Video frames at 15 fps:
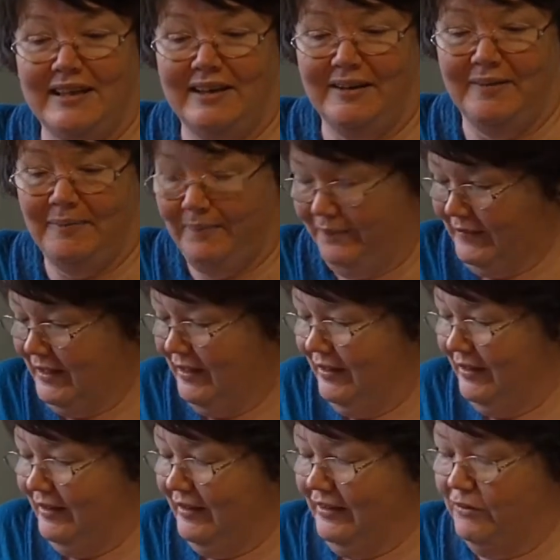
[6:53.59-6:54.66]
in.
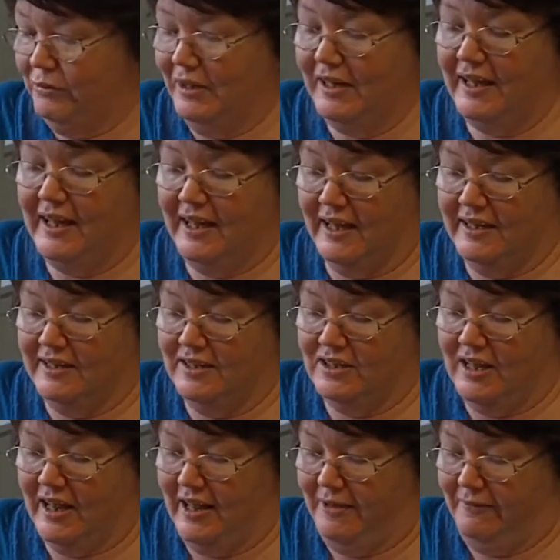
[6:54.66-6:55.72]
That's really handy to
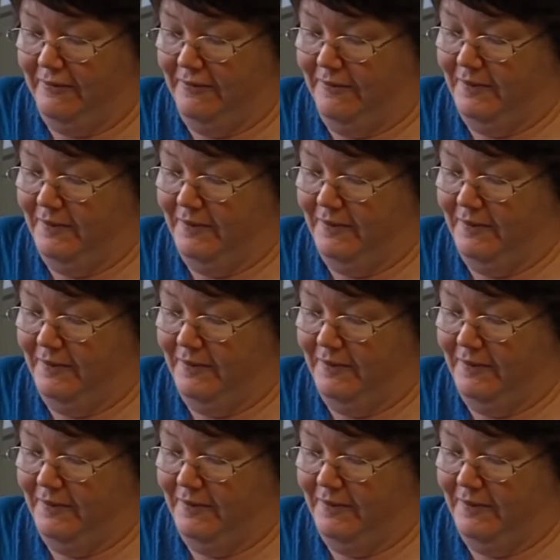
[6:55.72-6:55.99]
have.